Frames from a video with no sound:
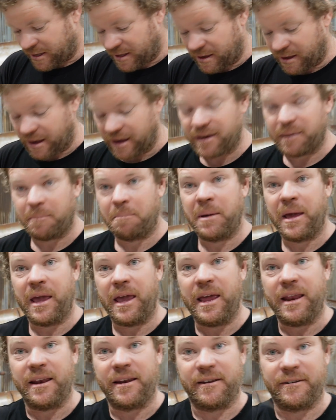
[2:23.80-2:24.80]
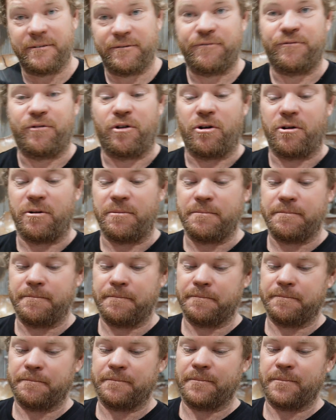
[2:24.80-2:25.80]
and a pen from
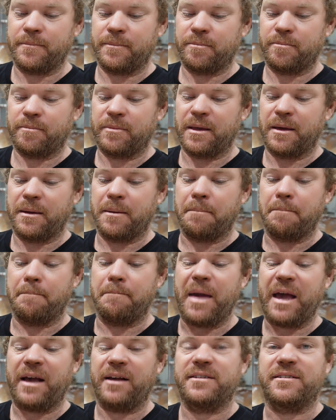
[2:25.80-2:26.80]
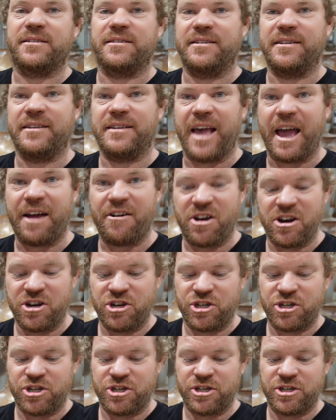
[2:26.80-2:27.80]
Mac's
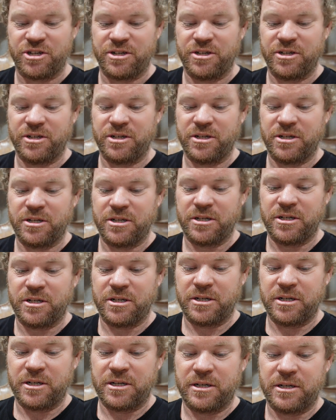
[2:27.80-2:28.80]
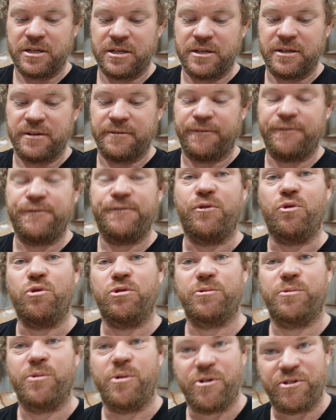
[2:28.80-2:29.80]
Garage in
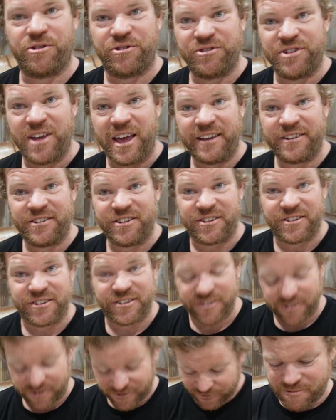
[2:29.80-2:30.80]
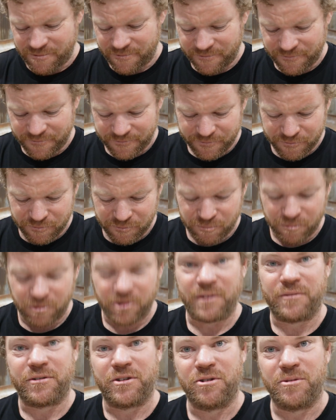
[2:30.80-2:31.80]
Fort Worth, Texas. Might
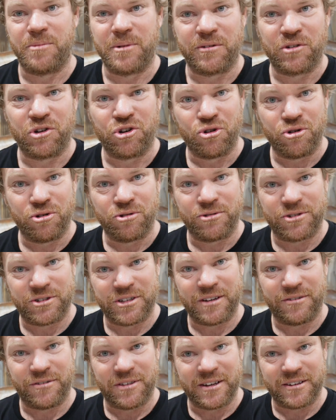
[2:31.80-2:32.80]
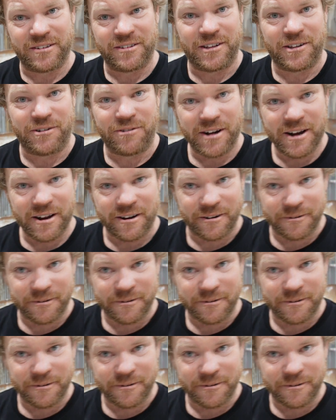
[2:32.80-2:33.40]
have to do a bit of a Google, see if they're still around.